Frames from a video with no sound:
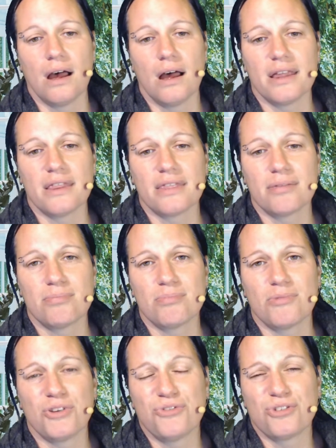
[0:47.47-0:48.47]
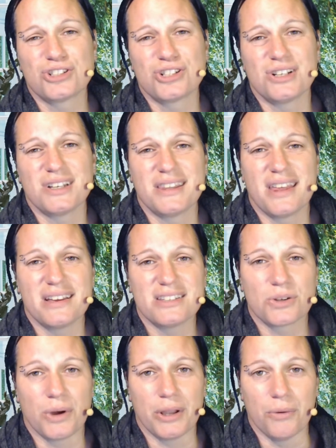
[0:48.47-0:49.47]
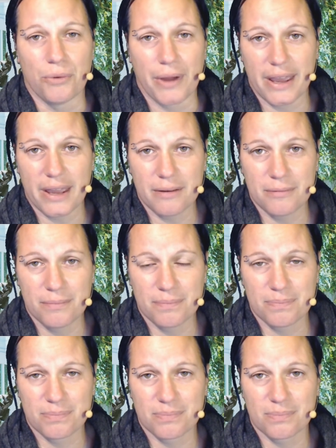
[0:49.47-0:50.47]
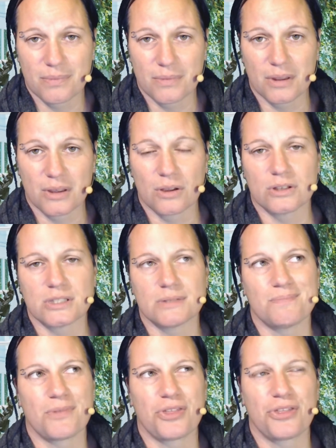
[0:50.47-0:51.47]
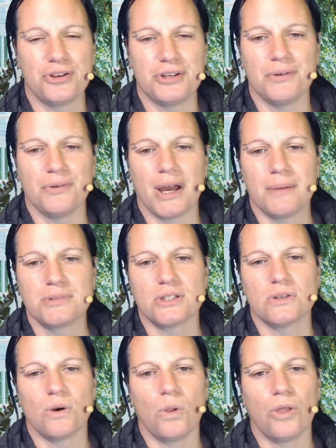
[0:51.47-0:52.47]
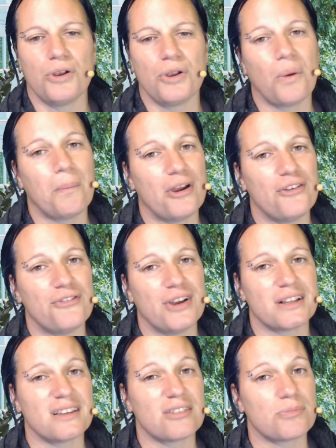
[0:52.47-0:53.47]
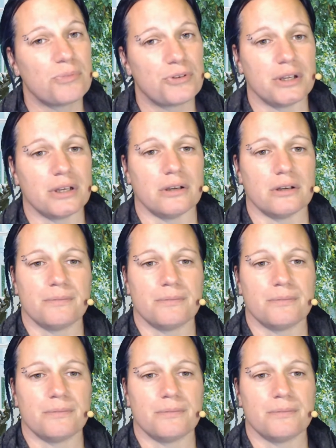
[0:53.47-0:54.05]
And unfortunately that's quite rare, because 30 grams, although not perfect, is pretty good.